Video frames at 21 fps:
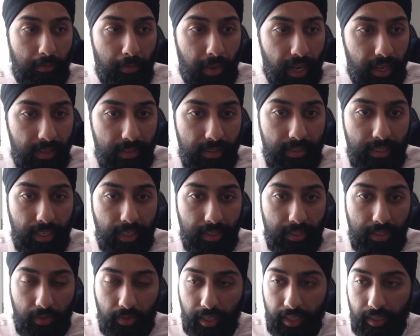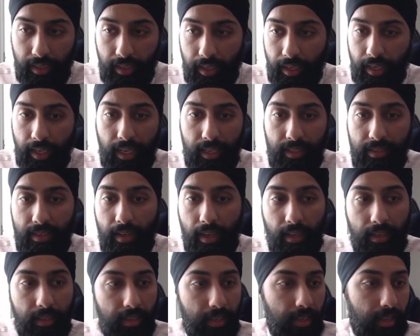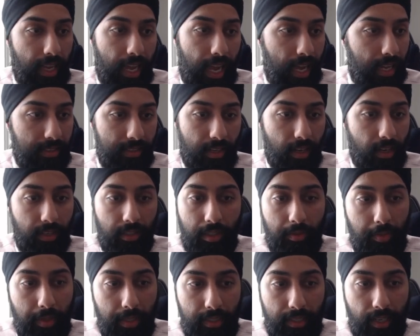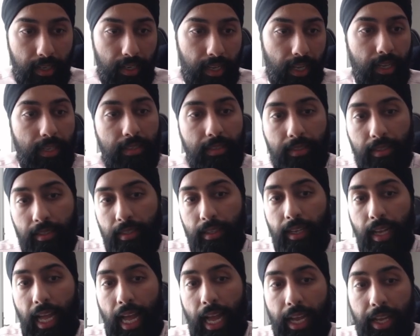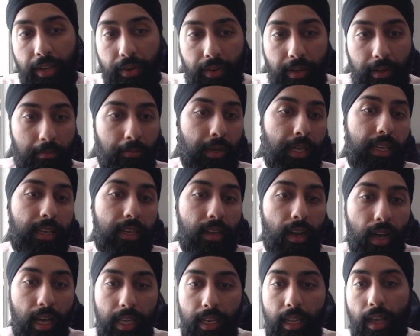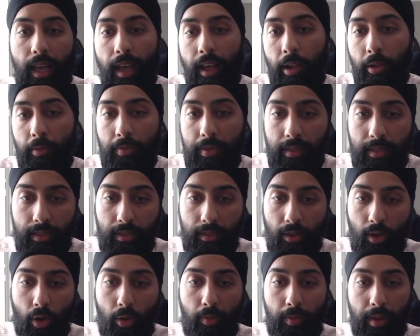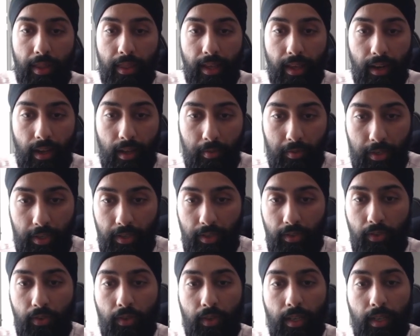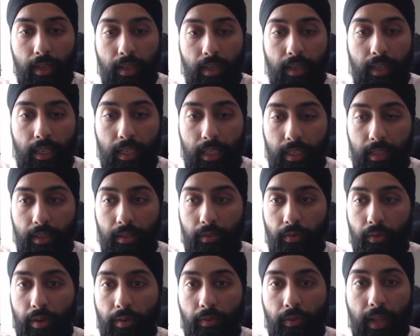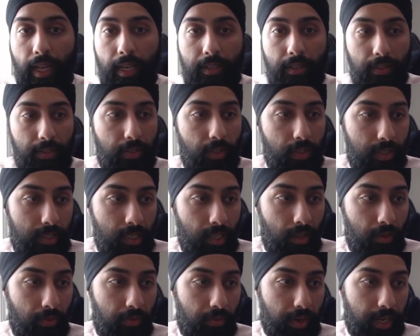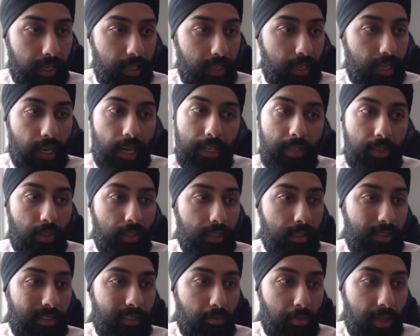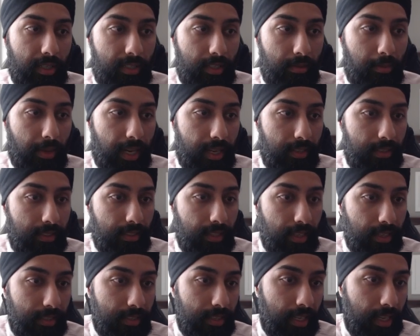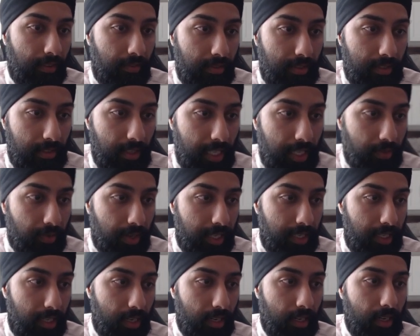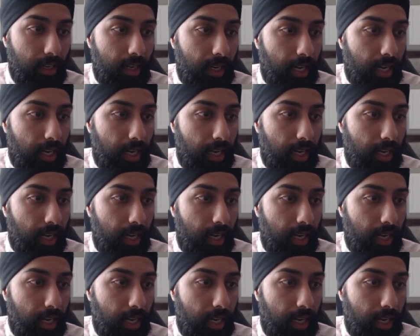bias test, right? It's not as 100% as accurate, but it kind of helps open that up to reflect on yourself, right? I took this implicit bias test. I have this link right here,